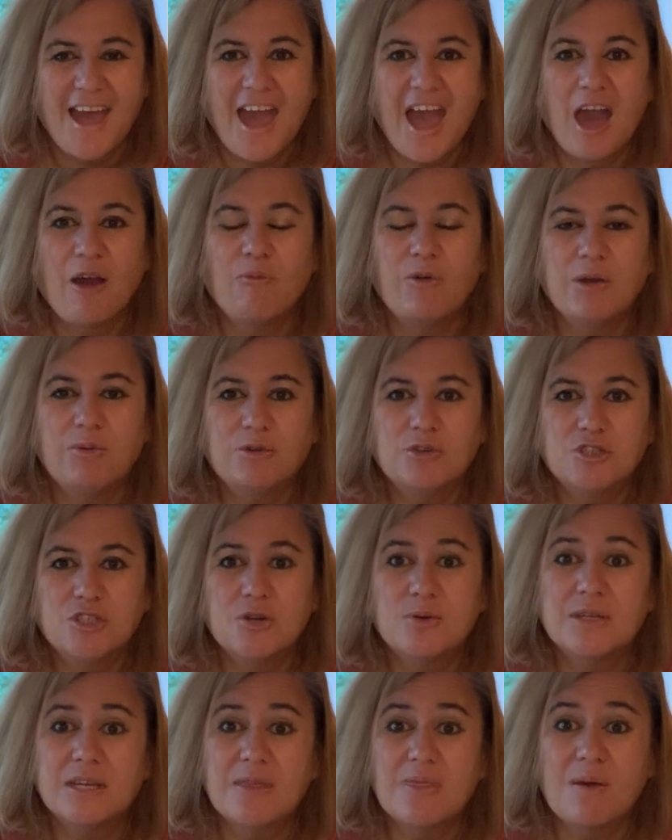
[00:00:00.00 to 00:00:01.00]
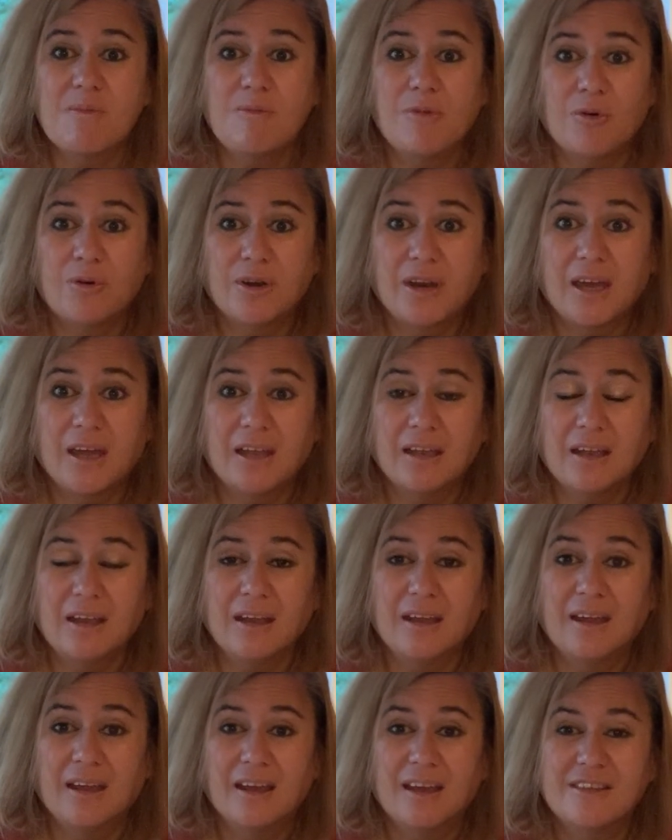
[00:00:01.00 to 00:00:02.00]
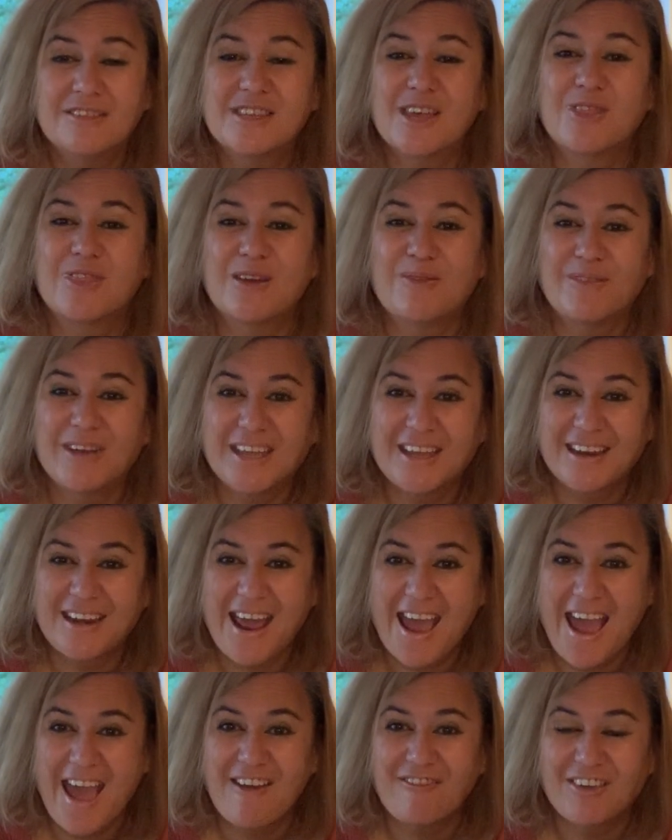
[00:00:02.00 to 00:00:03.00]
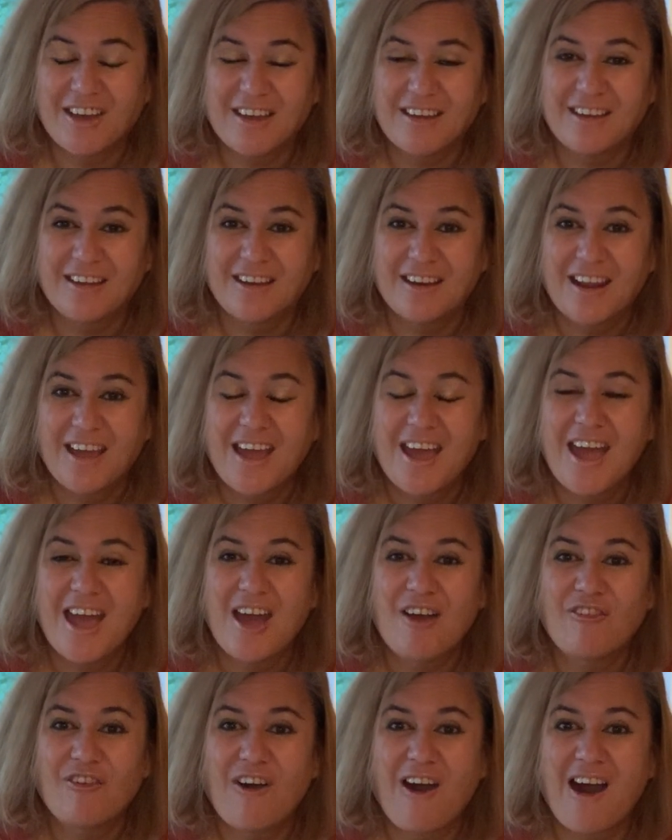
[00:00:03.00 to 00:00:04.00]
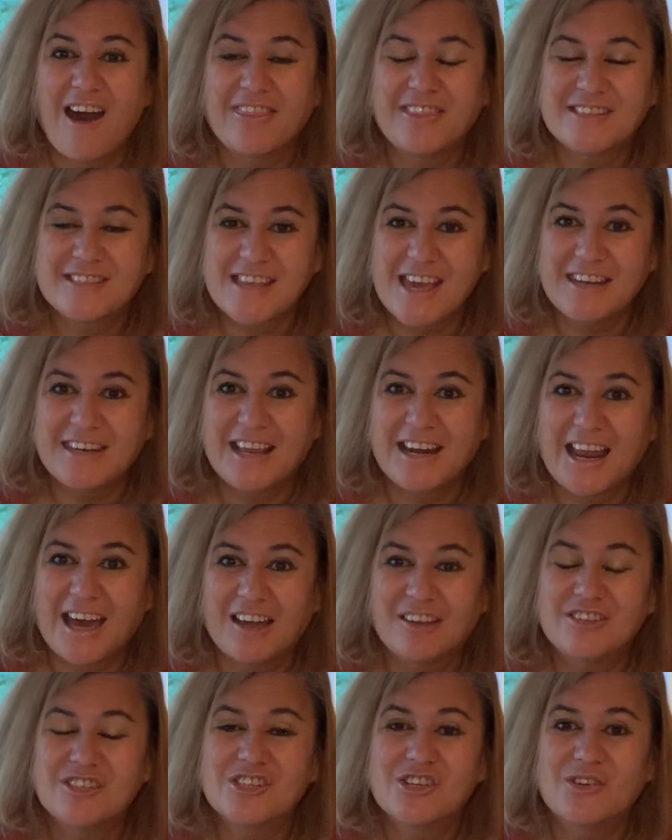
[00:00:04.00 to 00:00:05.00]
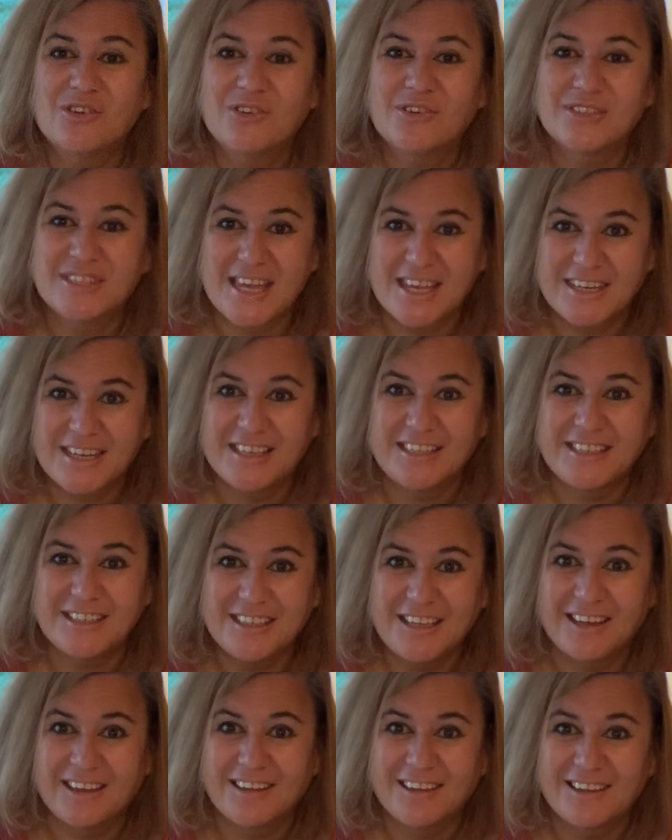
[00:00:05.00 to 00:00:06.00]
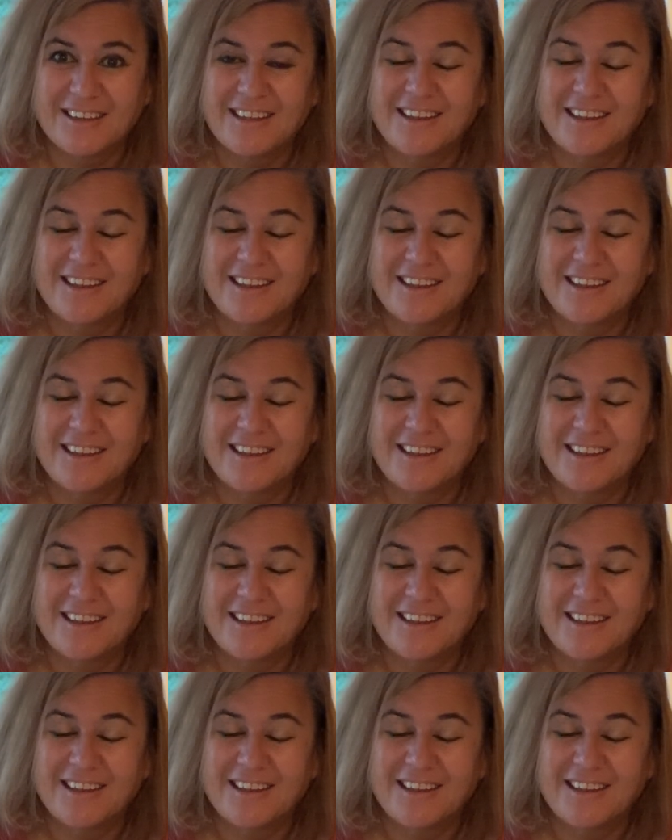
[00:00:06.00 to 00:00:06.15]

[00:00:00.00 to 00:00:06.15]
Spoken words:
and we will do it in the morning, so then we can have it for either Sunday lunch or Sunday dinner.